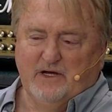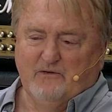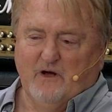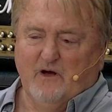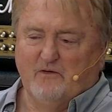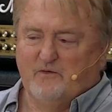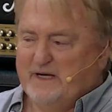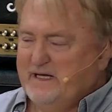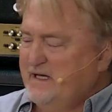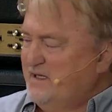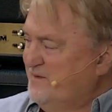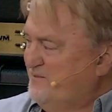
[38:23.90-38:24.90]
You're
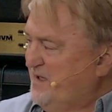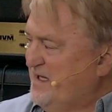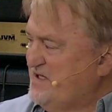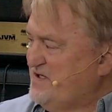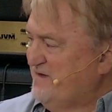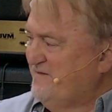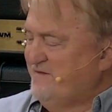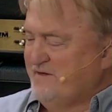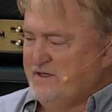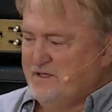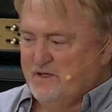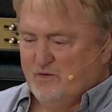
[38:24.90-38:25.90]
already in the place
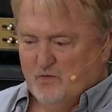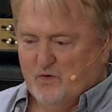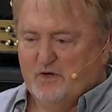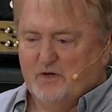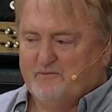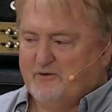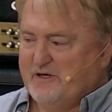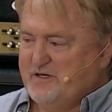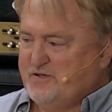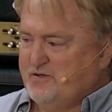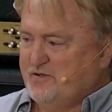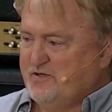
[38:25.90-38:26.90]
of royal
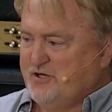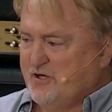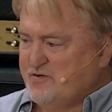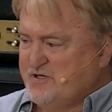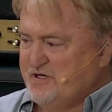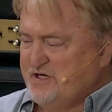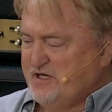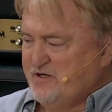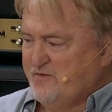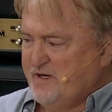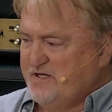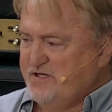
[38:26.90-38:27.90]
priesthood, chosen
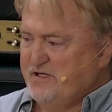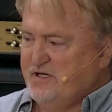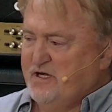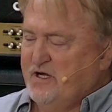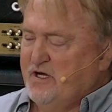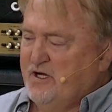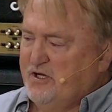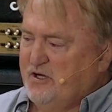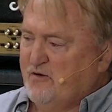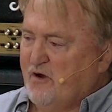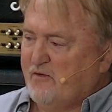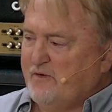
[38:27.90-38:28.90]
generation.
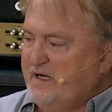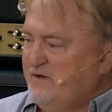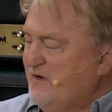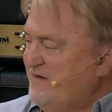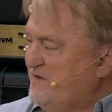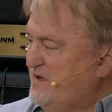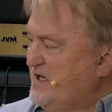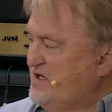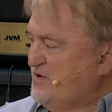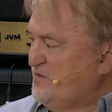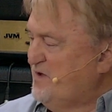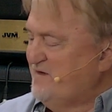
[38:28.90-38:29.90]
You're already
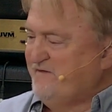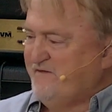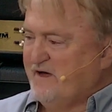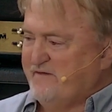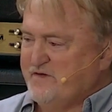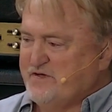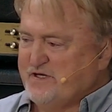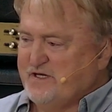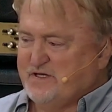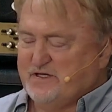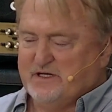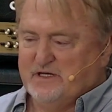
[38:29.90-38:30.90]
Revelation 1, 5, and
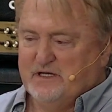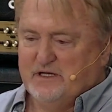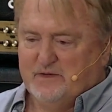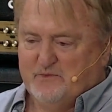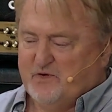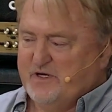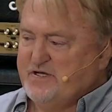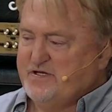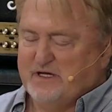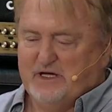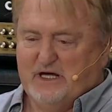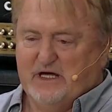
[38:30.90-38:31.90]
6,
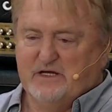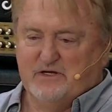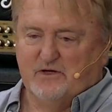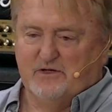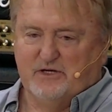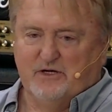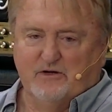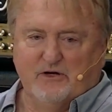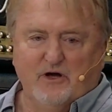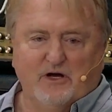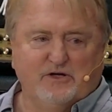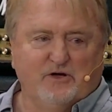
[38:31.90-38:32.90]
priests and kings unto
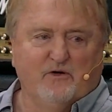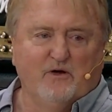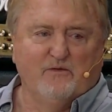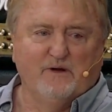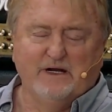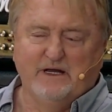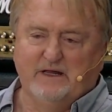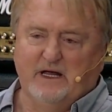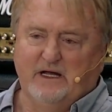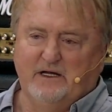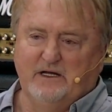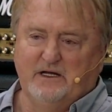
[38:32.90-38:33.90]
your God. You're already
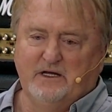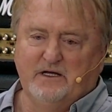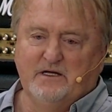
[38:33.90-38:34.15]
that.